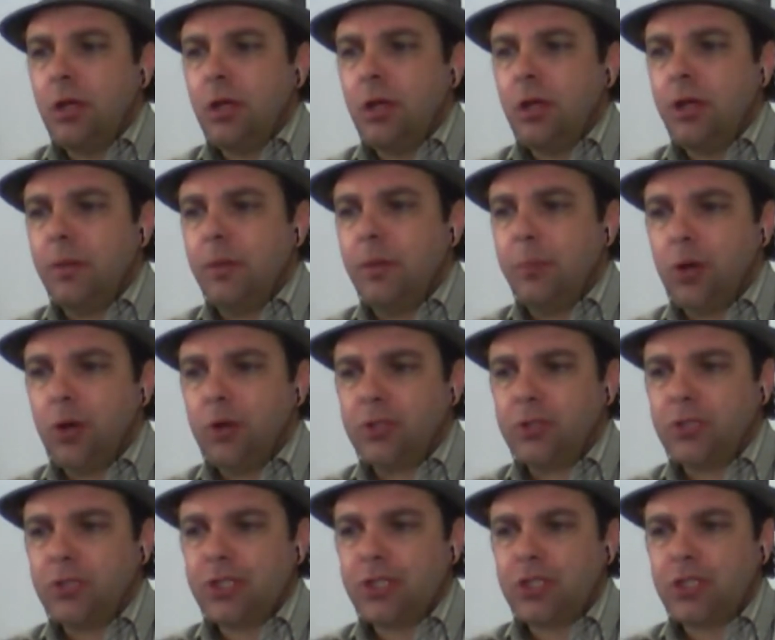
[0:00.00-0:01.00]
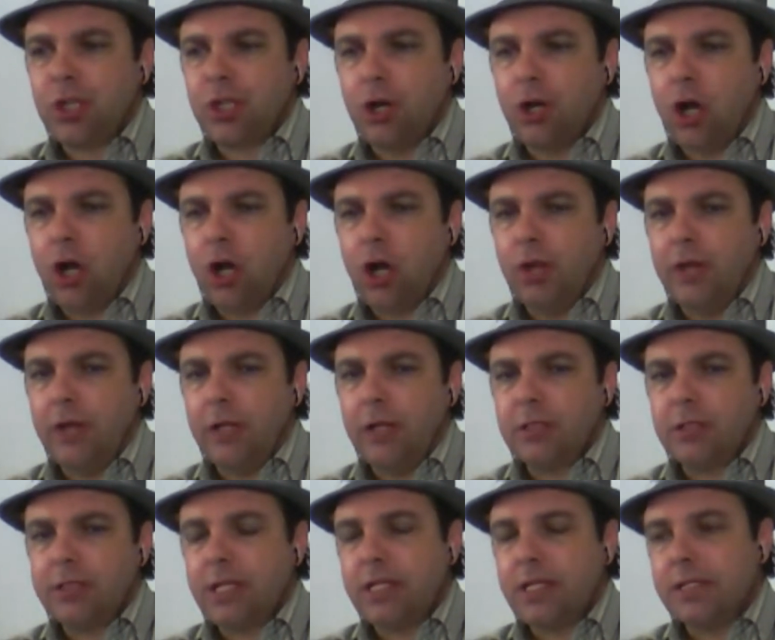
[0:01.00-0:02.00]
the posts that are on there.
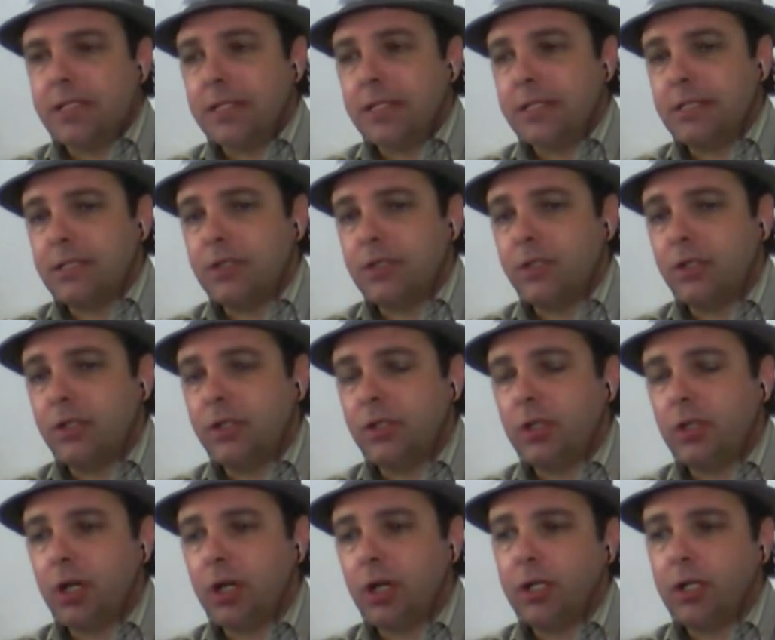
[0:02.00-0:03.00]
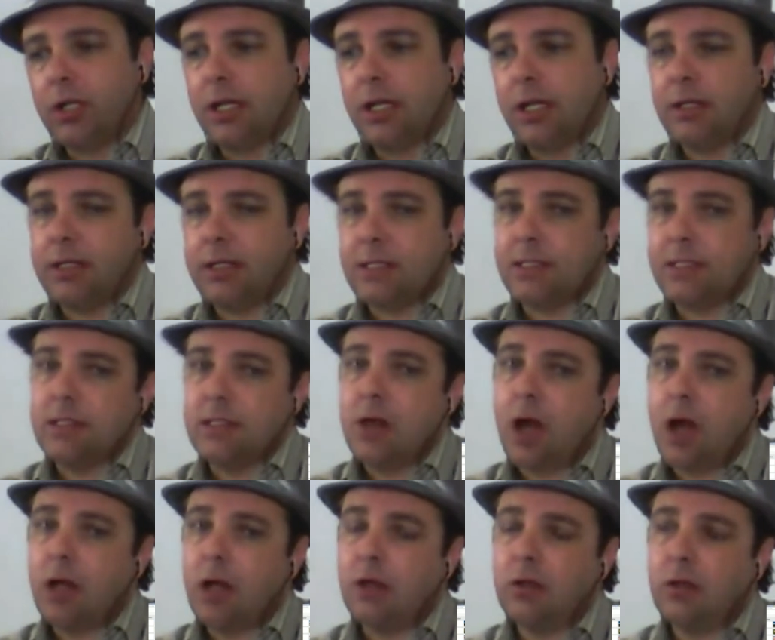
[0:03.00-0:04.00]
Says this is good content, this is
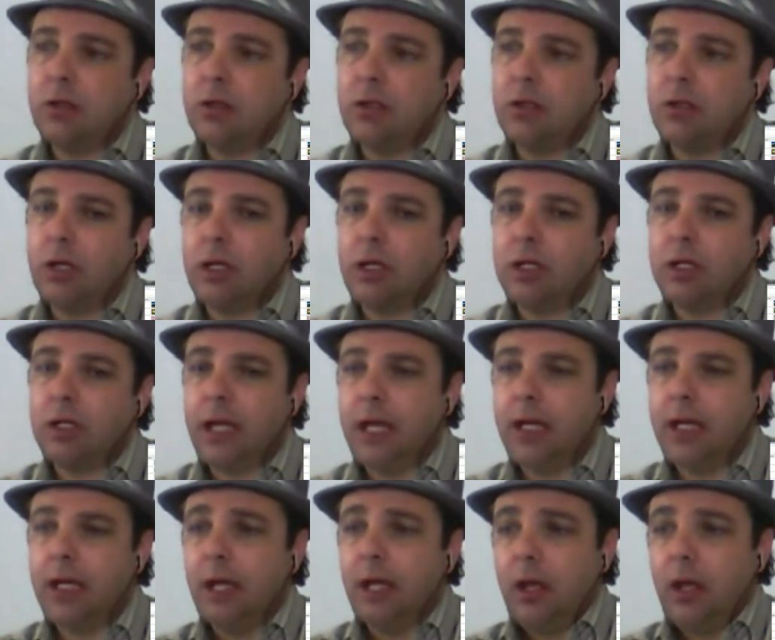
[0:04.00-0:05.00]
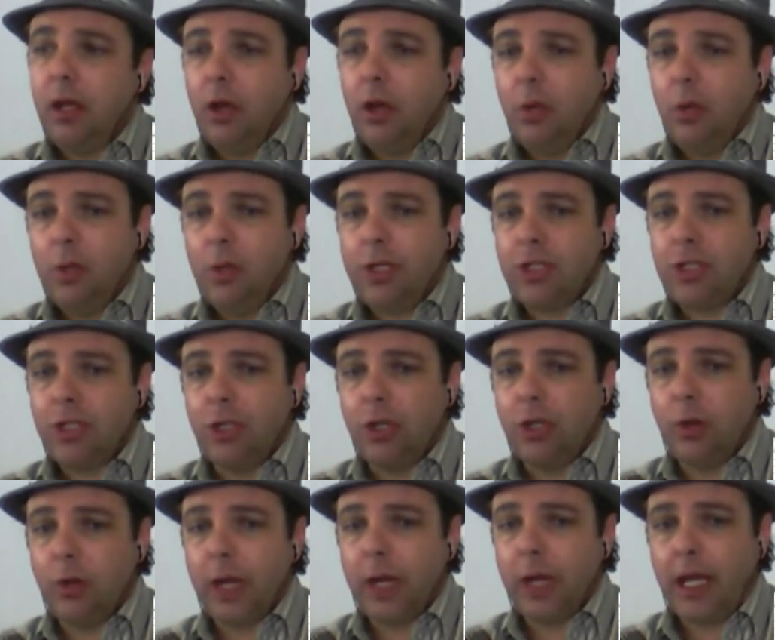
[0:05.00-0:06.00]
not good content, we should
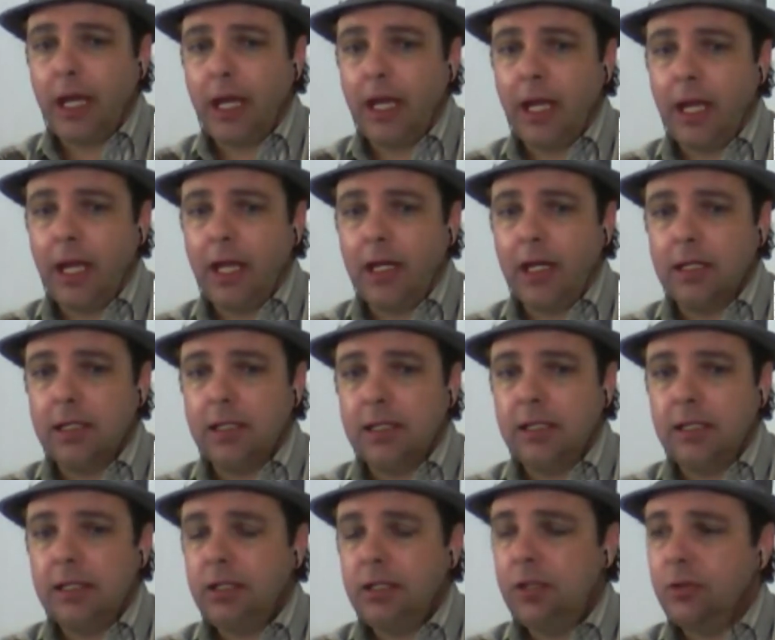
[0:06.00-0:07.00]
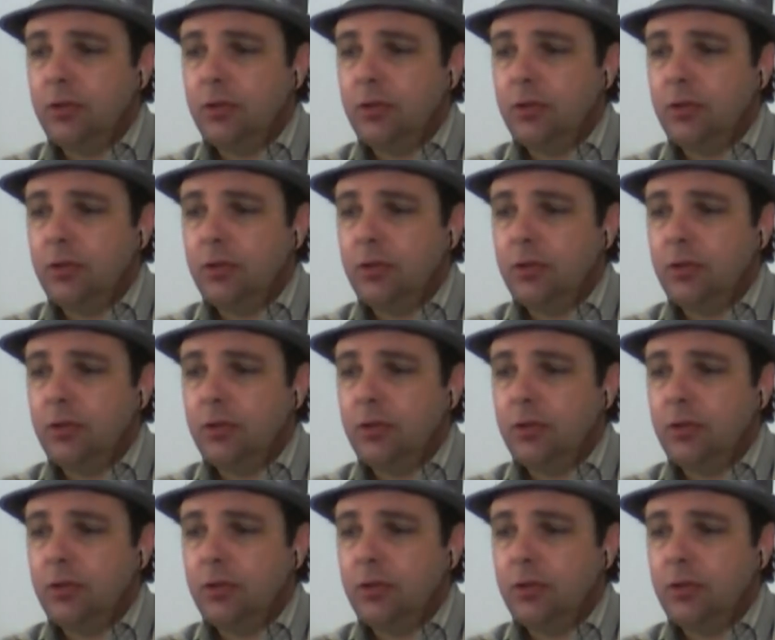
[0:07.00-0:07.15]
go ahead and continue